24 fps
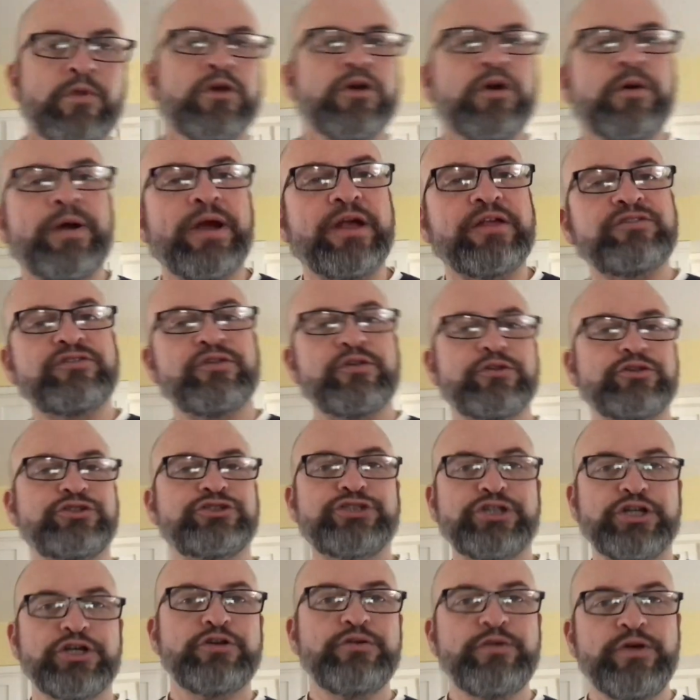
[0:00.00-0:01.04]
All right, so the
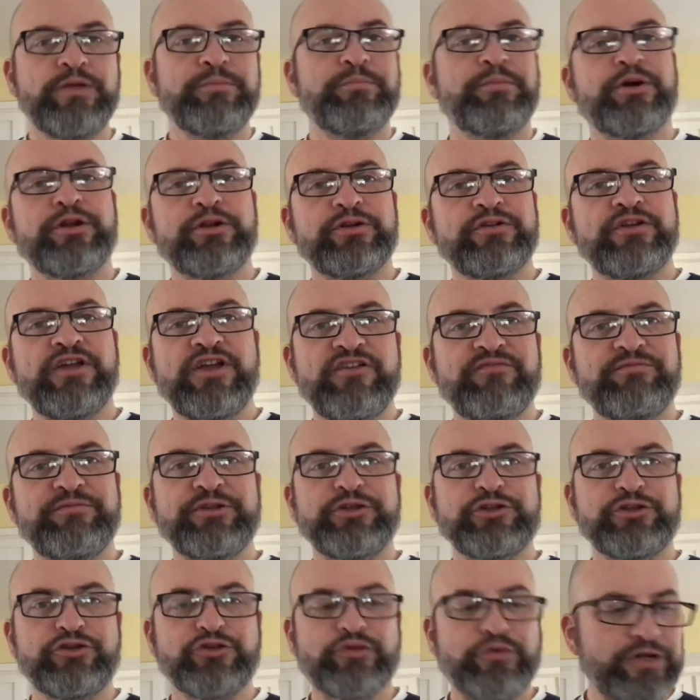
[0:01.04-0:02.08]
sugar and butter have
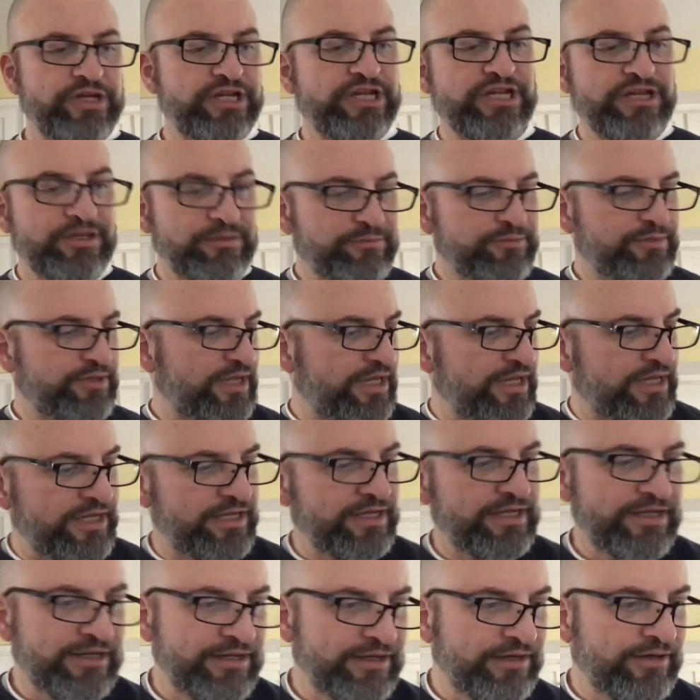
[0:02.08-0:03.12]
been creamed,
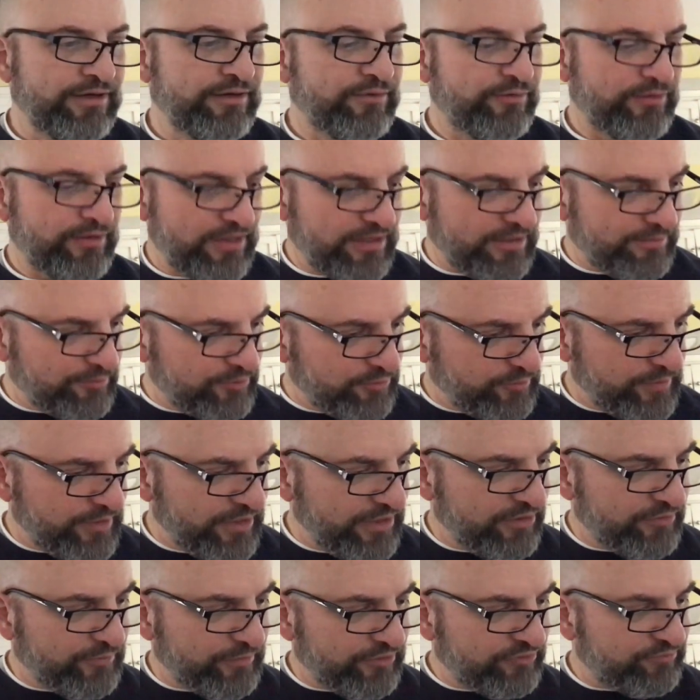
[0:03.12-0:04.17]
and I'm going to
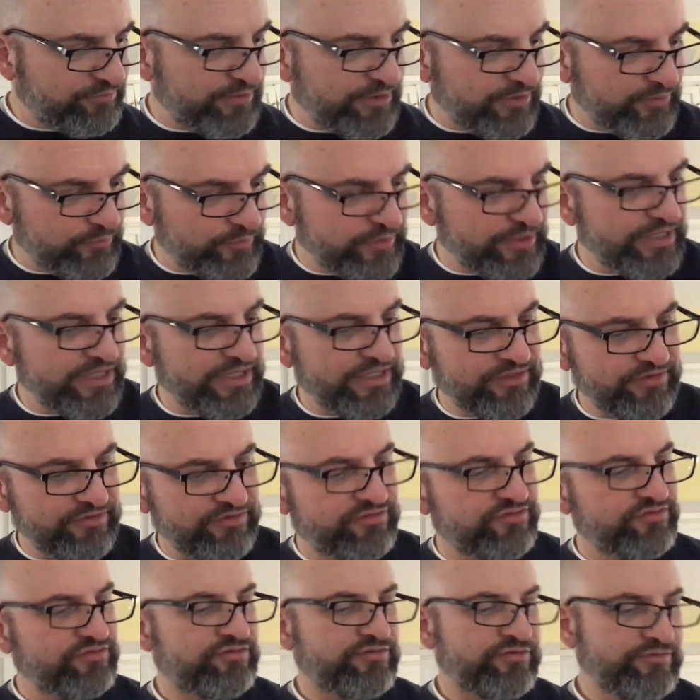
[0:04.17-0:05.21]
read the recipe. It
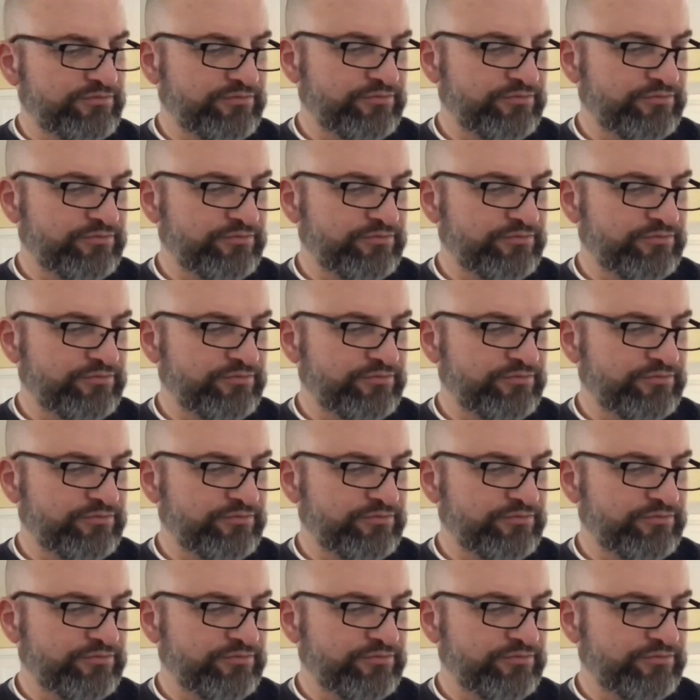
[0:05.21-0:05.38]
reads,